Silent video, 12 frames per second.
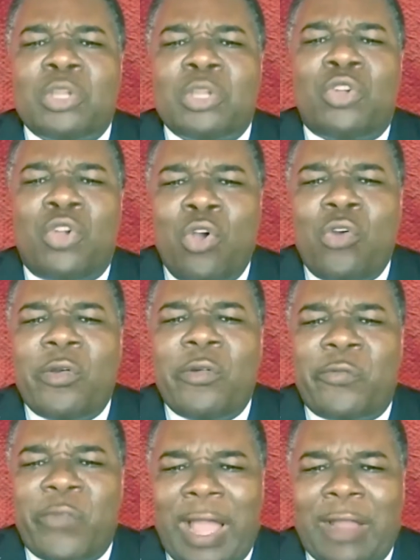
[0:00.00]
go
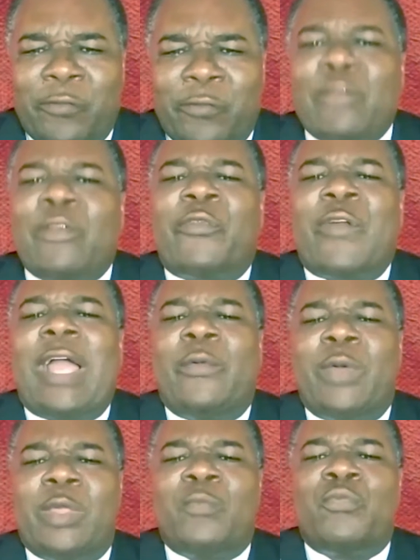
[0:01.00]
and verify
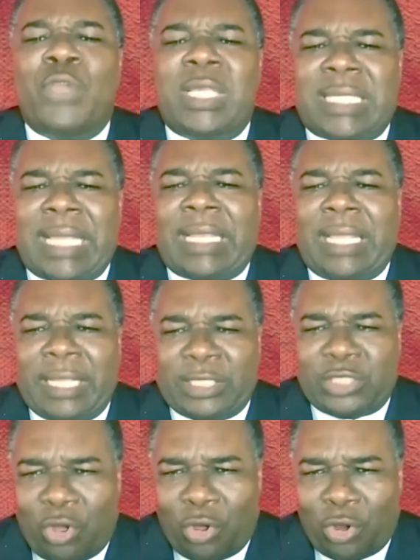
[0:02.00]
with the priest that it
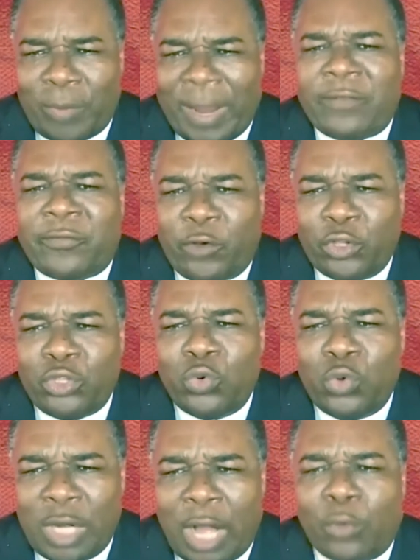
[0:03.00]
is all right for
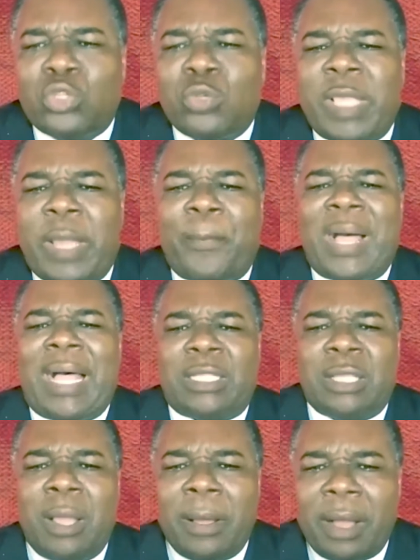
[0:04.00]
you now to be a part
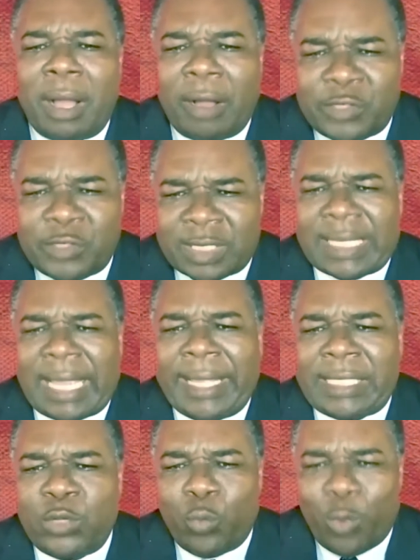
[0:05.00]
of
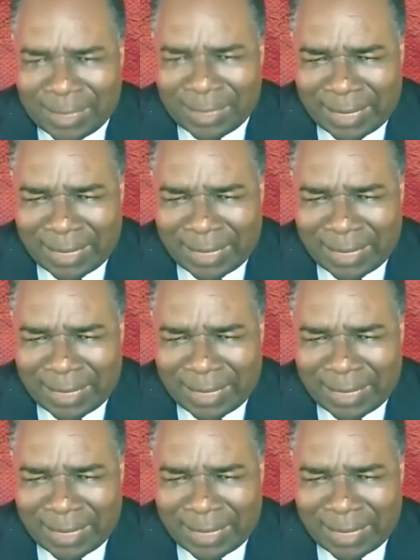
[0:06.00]
society once